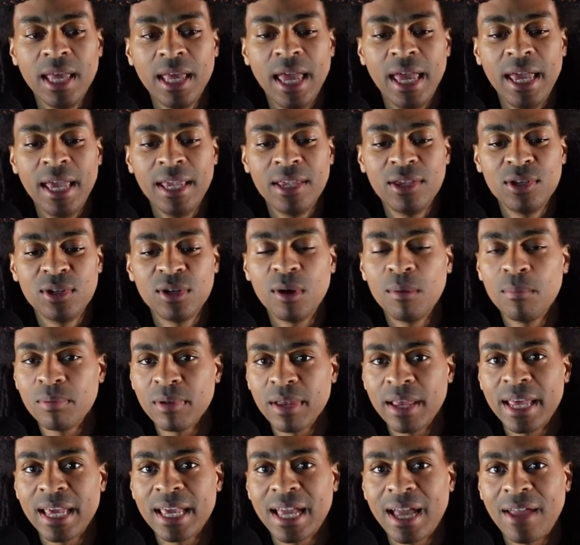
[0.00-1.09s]
and, you know,
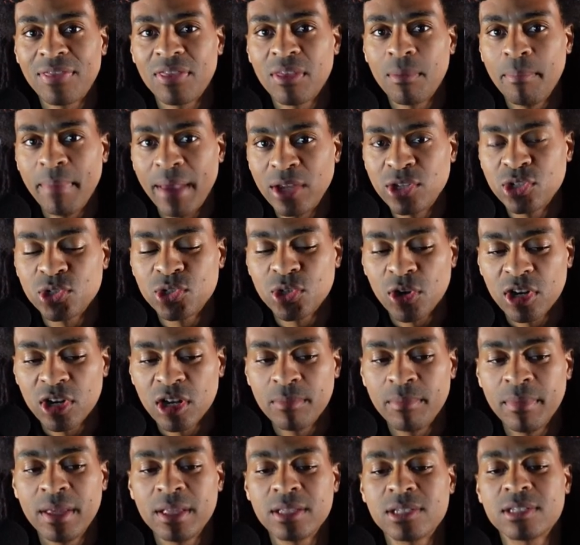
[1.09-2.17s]
playing at the major
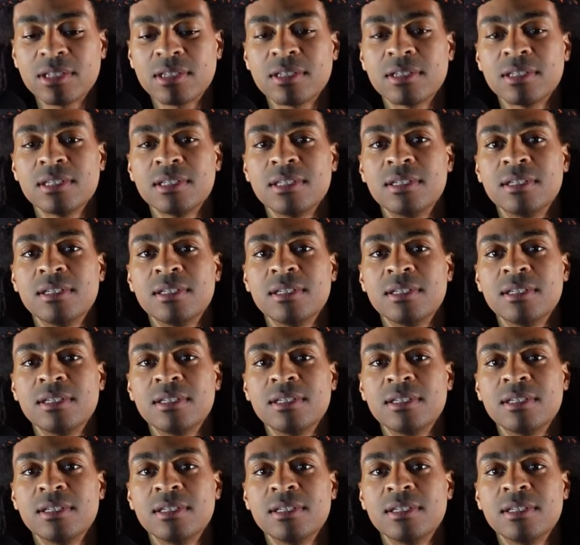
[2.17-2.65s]
tournaments